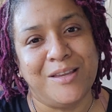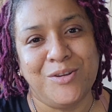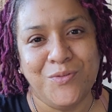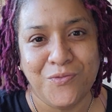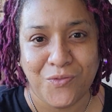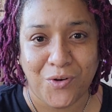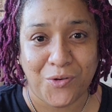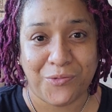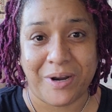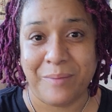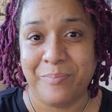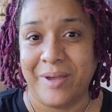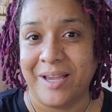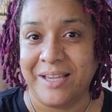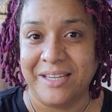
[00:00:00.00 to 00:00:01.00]
and you fall
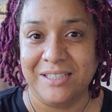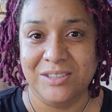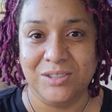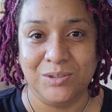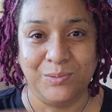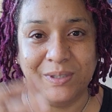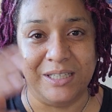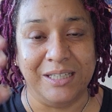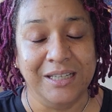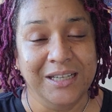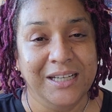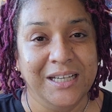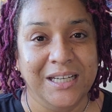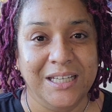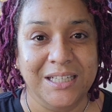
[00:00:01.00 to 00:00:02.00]
right back into it.
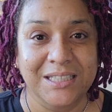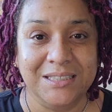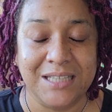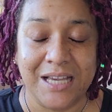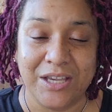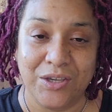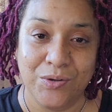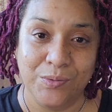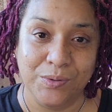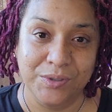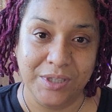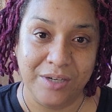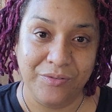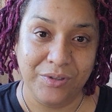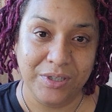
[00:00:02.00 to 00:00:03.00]
And it's like you'll
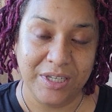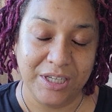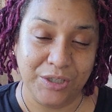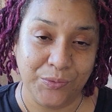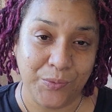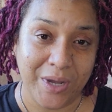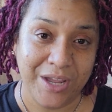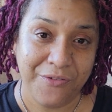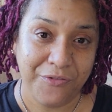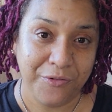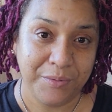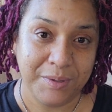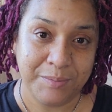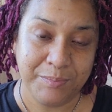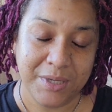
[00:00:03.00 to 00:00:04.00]
never get away
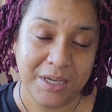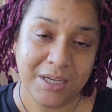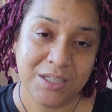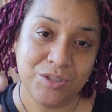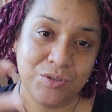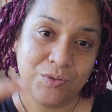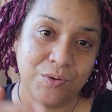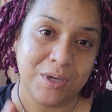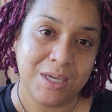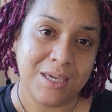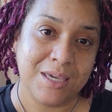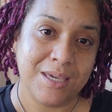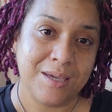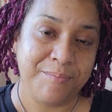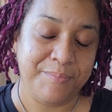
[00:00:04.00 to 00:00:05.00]
from it because you
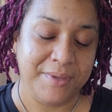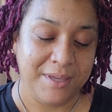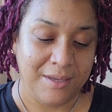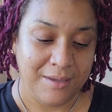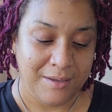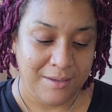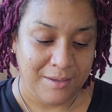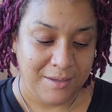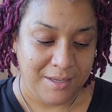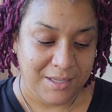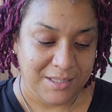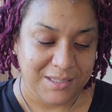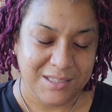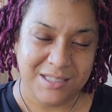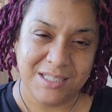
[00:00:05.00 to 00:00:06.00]
keep
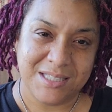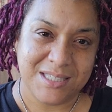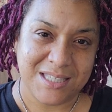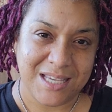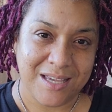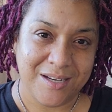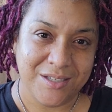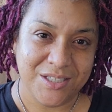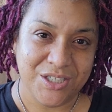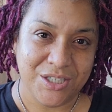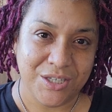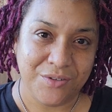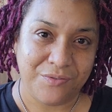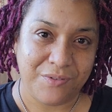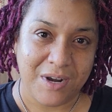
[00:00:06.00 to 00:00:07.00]
this
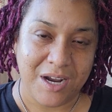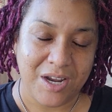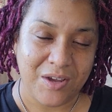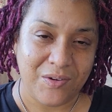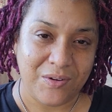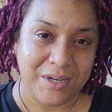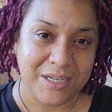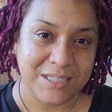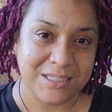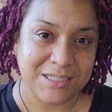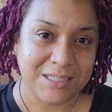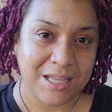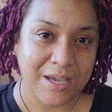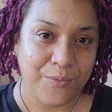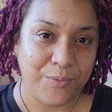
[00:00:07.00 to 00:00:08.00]
energy around.
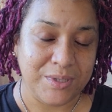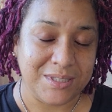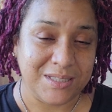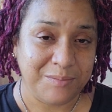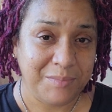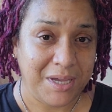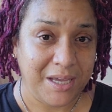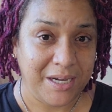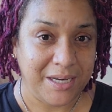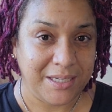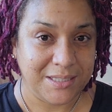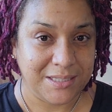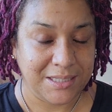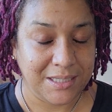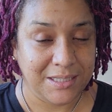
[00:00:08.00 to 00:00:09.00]
This like when somebody
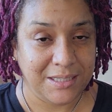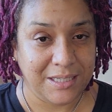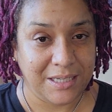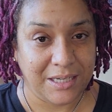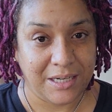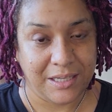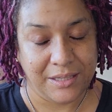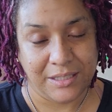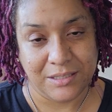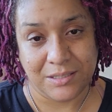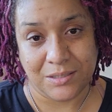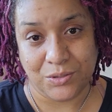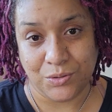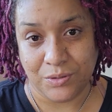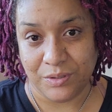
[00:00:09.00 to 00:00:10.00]
is sitting there and
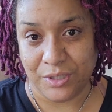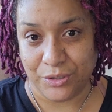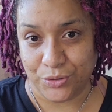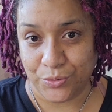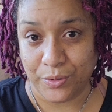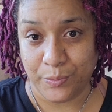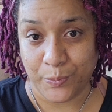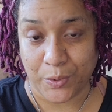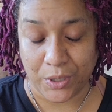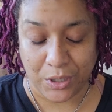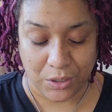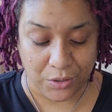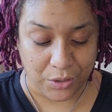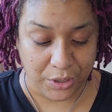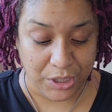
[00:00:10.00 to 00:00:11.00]
this they're doing
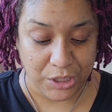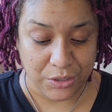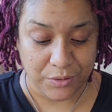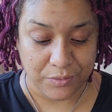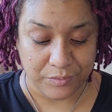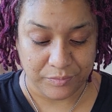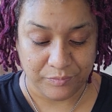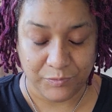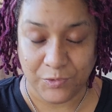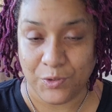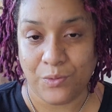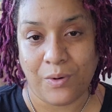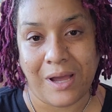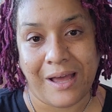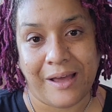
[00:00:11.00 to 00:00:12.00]
work on you,
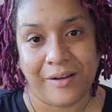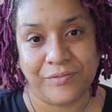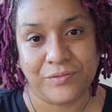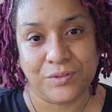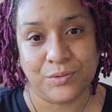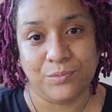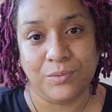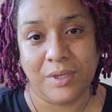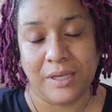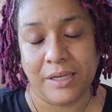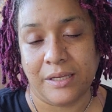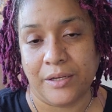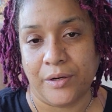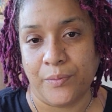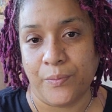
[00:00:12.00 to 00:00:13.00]
you have to
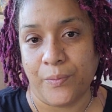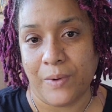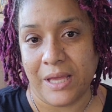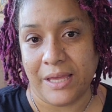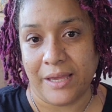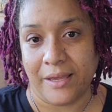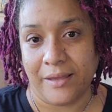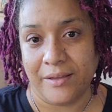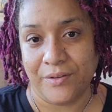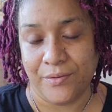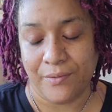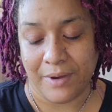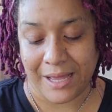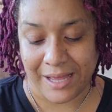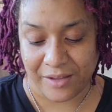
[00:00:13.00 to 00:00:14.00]
get away.
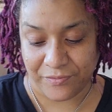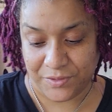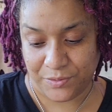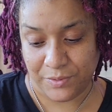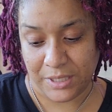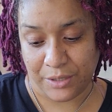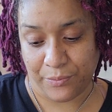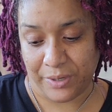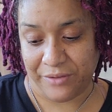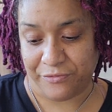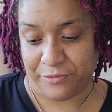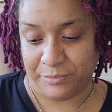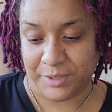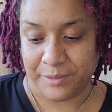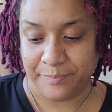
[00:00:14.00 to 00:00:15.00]
You have to get away
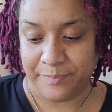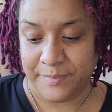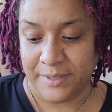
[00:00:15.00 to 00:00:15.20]
from them.